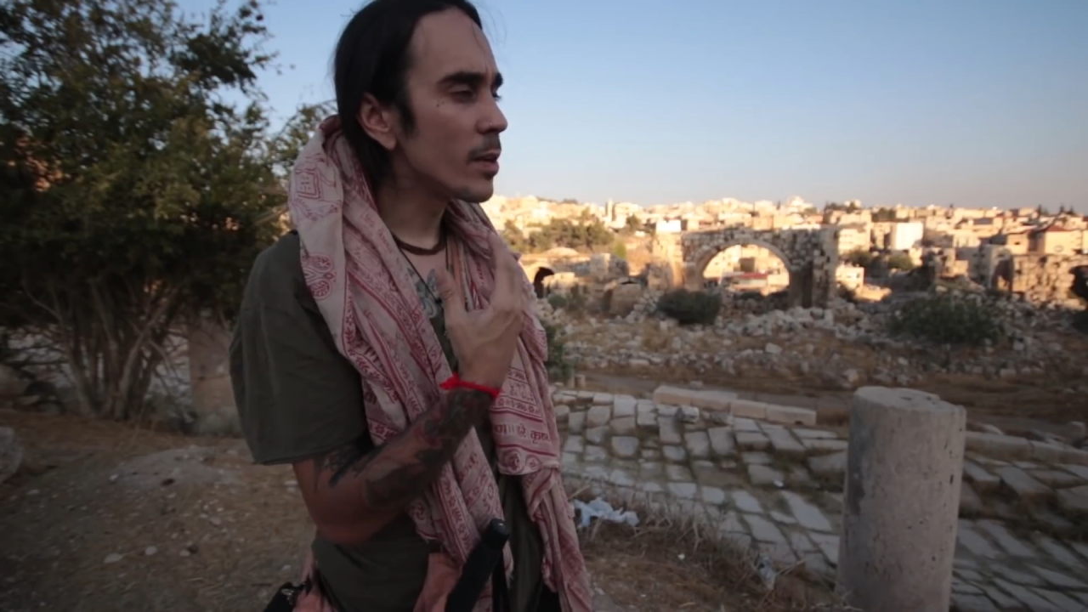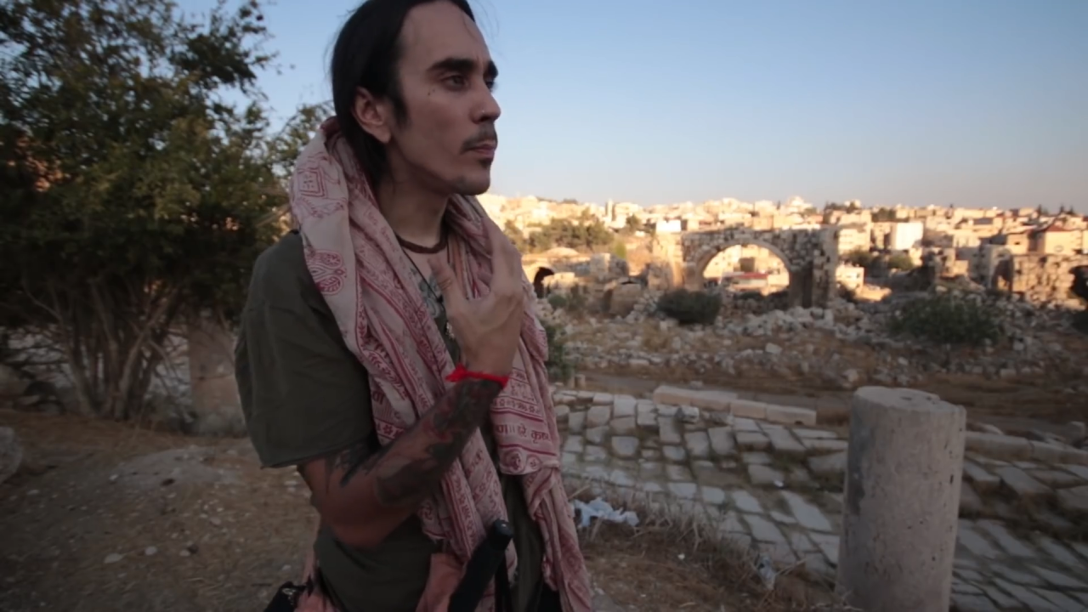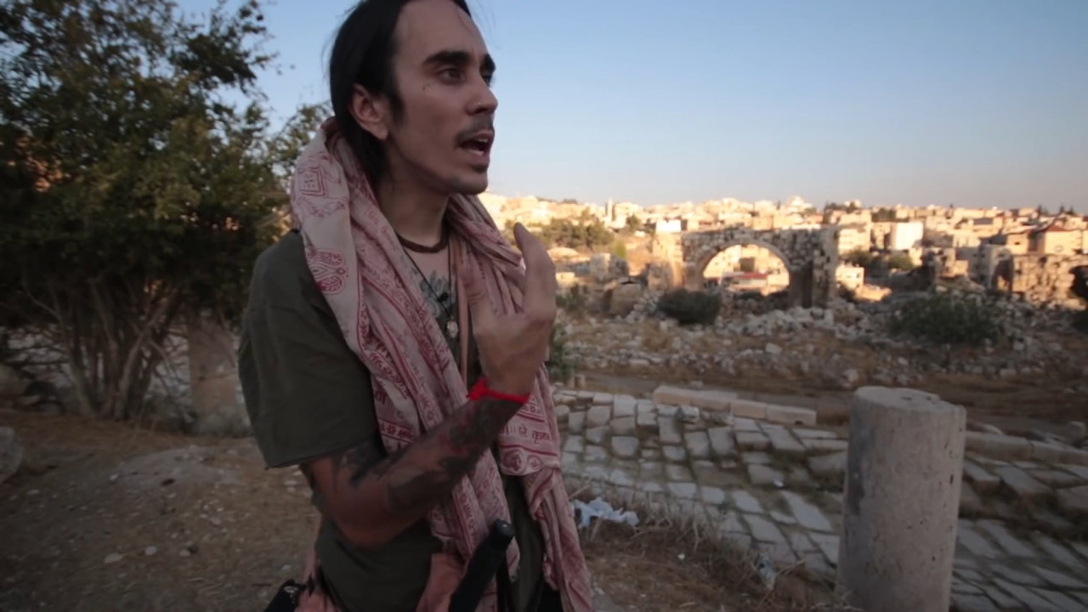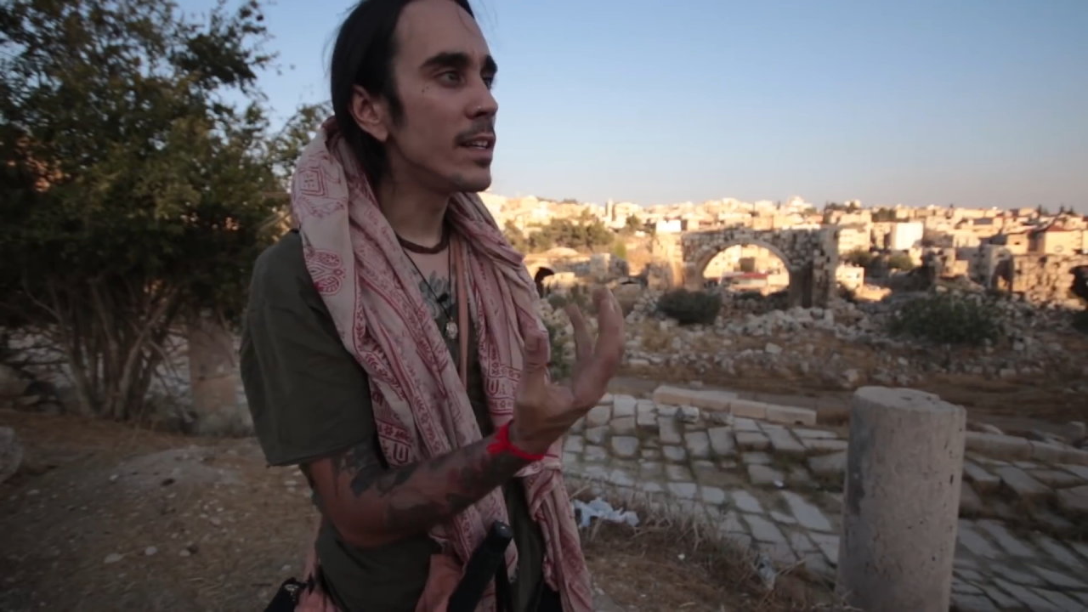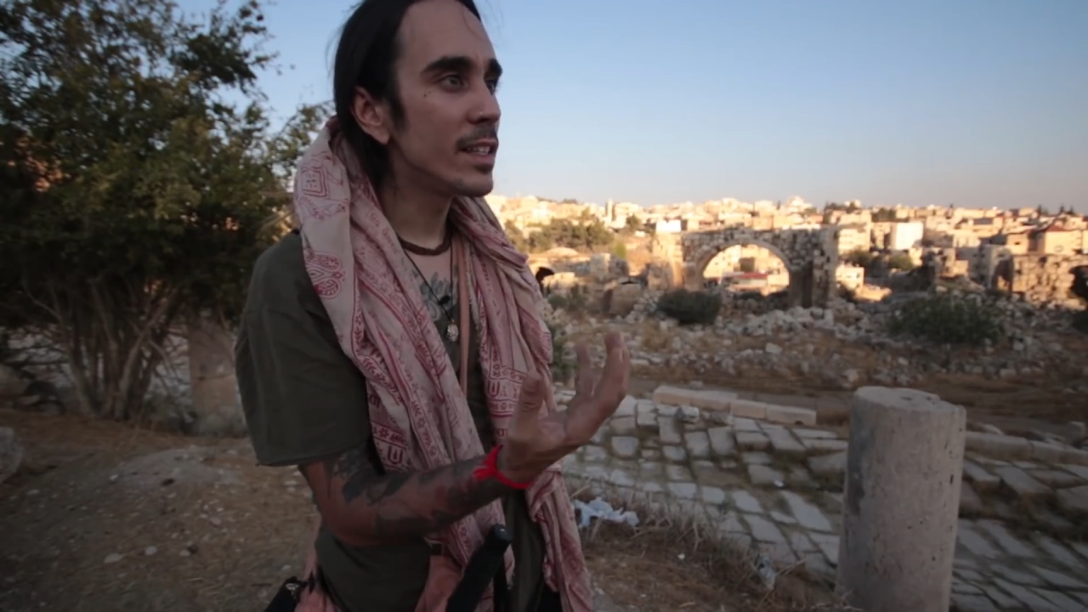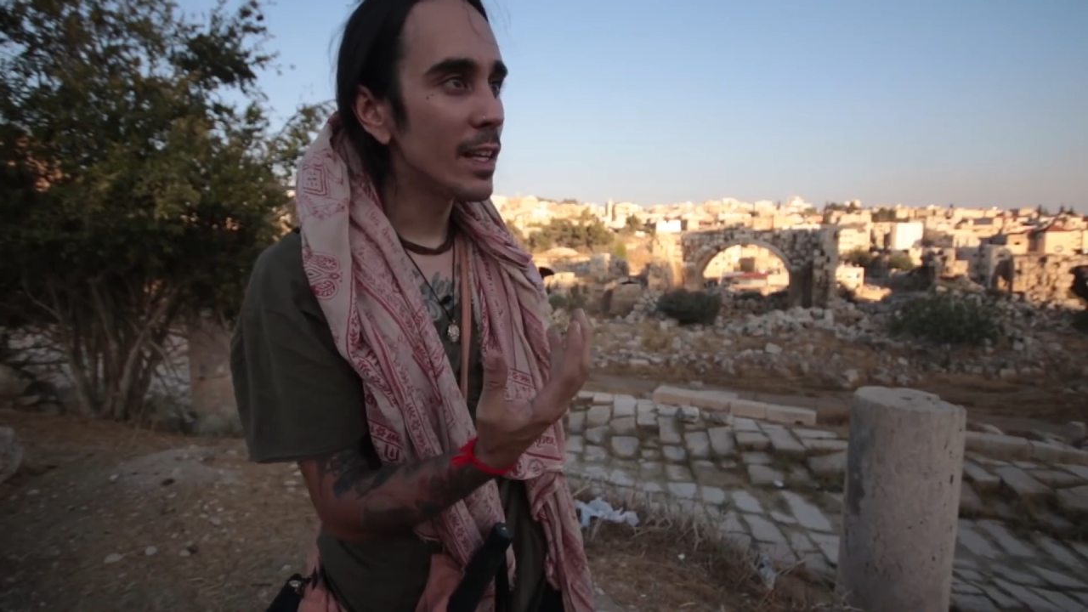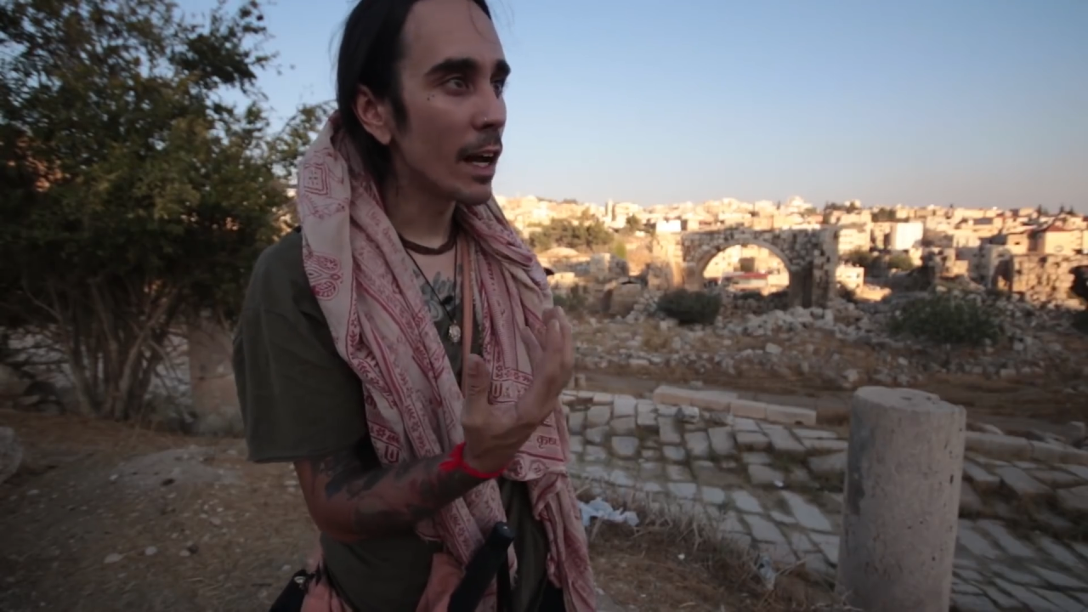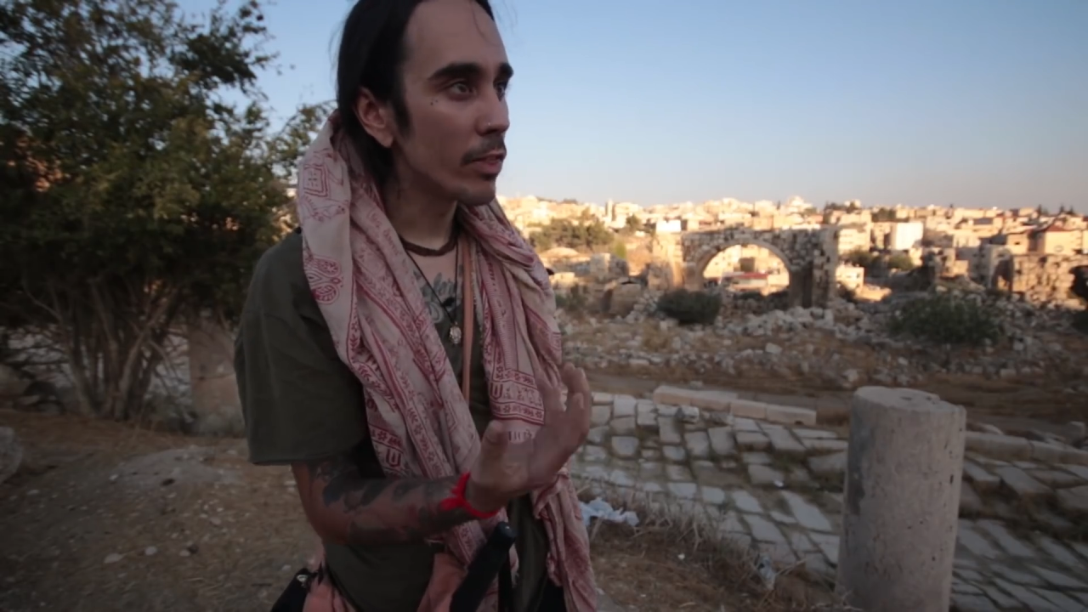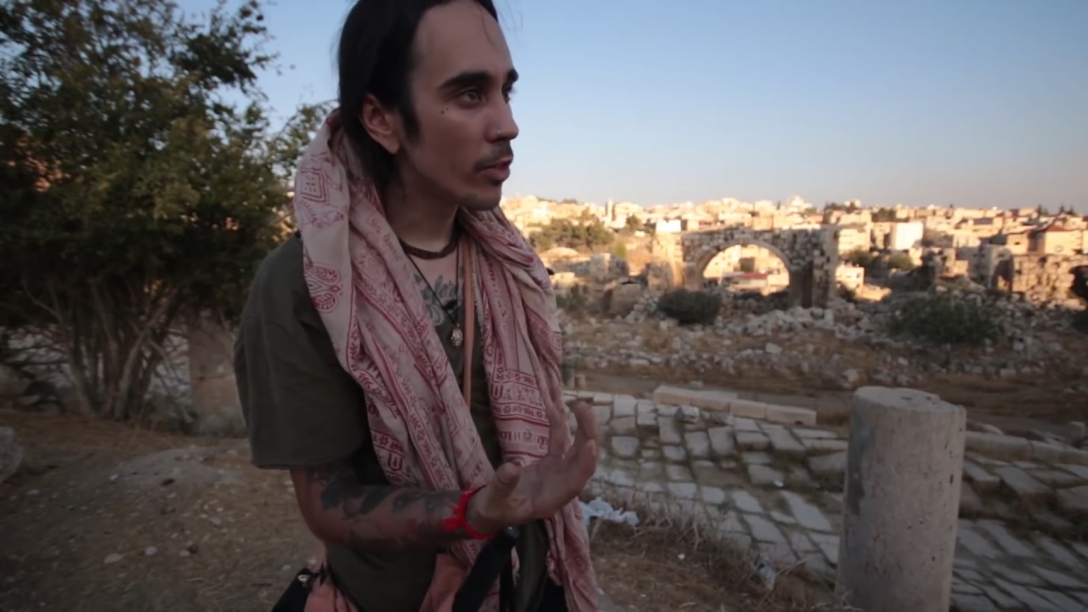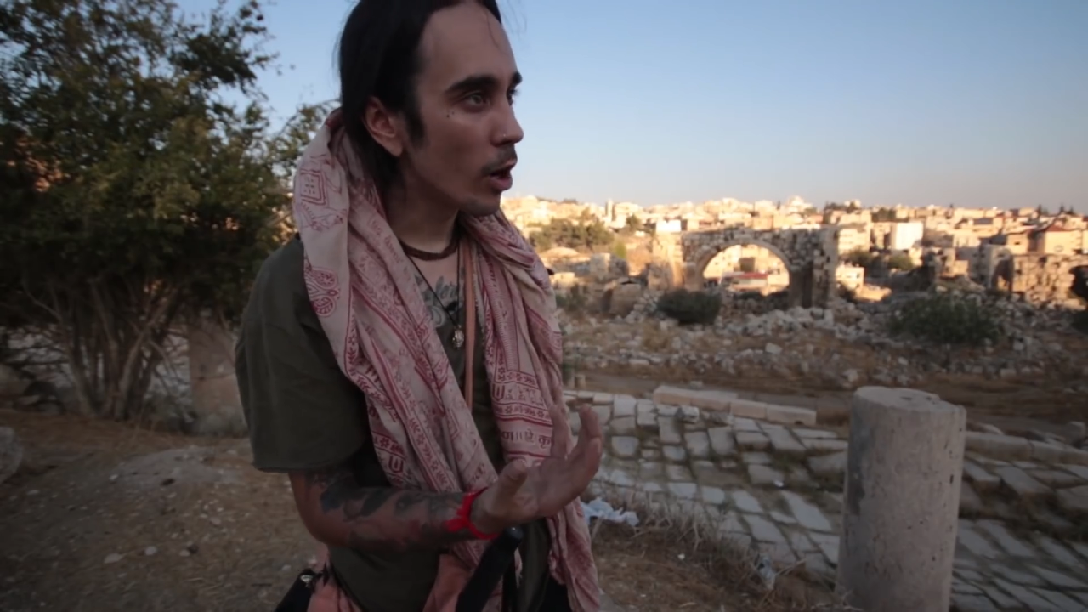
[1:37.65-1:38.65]
dependent
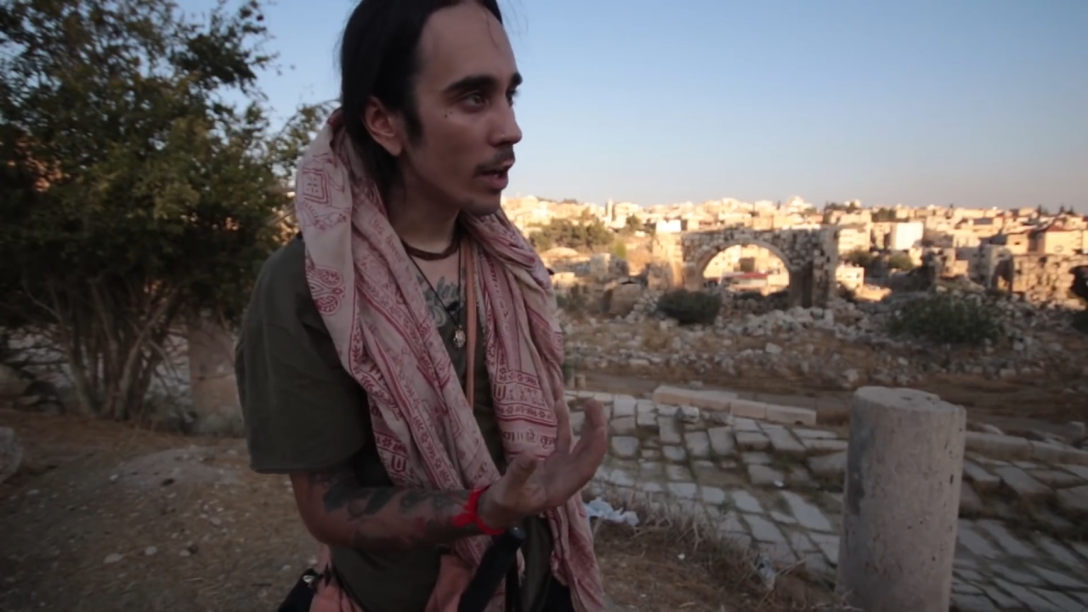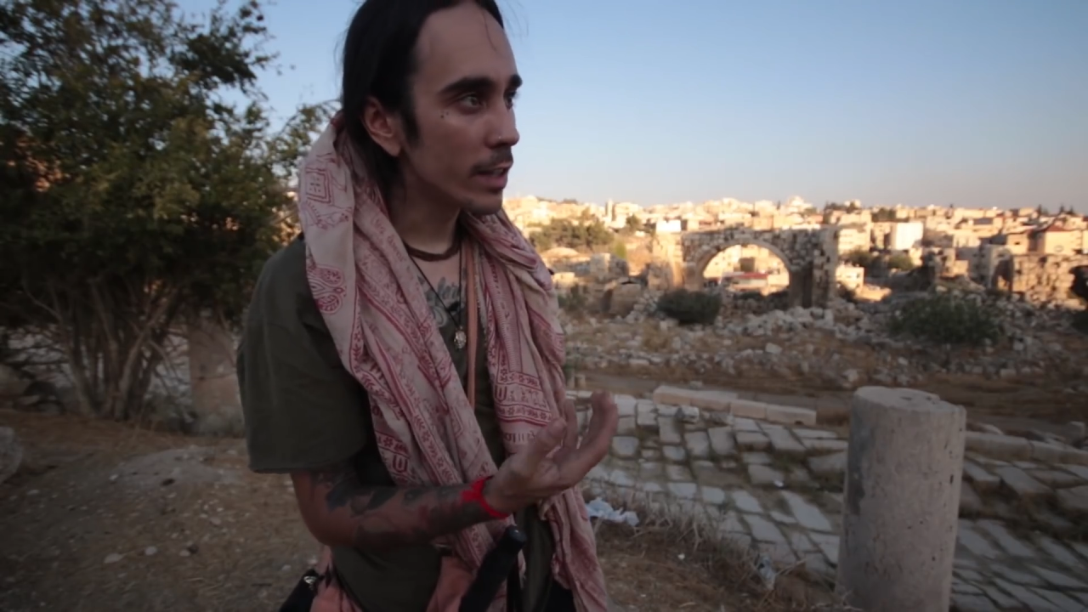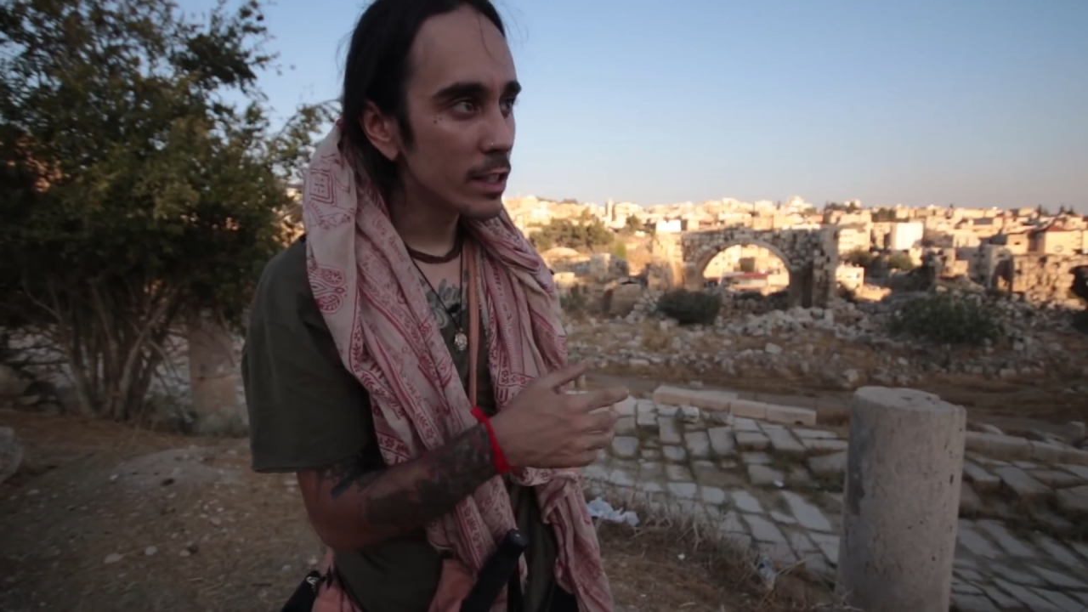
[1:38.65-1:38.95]
on thought.